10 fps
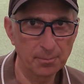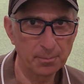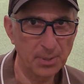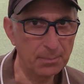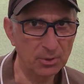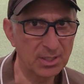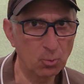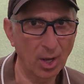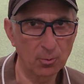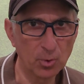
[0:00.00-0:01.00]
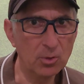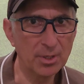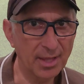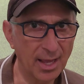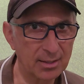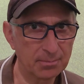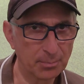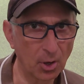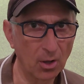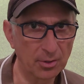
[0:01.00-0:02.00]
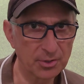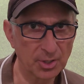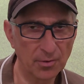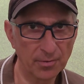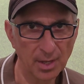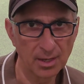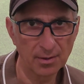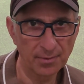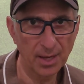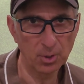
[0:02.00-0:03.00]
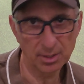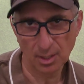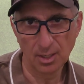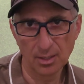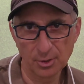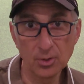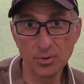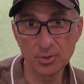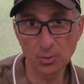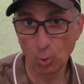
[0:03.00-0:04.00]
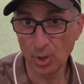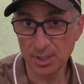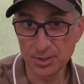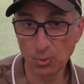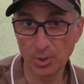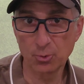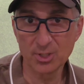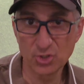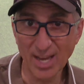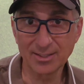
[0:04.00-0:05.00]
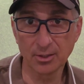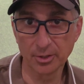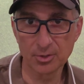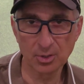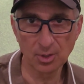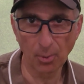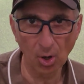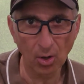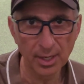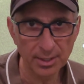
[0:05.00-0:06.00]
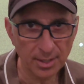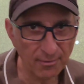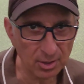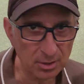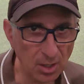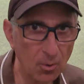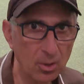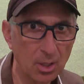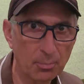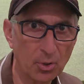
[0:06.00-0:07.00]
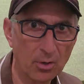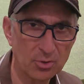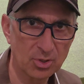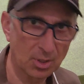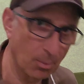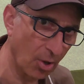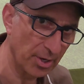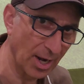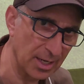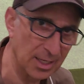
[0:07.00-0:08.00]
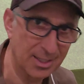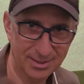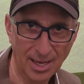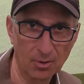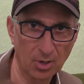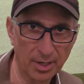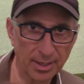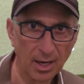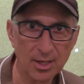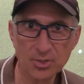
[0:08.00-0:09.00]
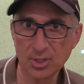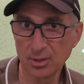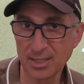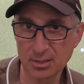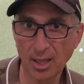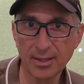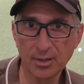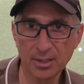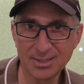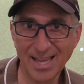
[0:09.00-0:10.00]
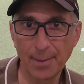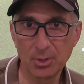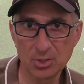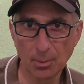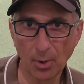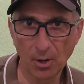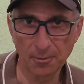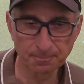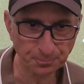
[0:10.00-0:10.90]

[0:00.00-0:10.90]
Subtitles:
people didn't want to ruin that ball, so they would use woods, which were gentler to the ball. You have a lower approach to the ball. You're not hitting down on it, so you're less likely to damage the ball.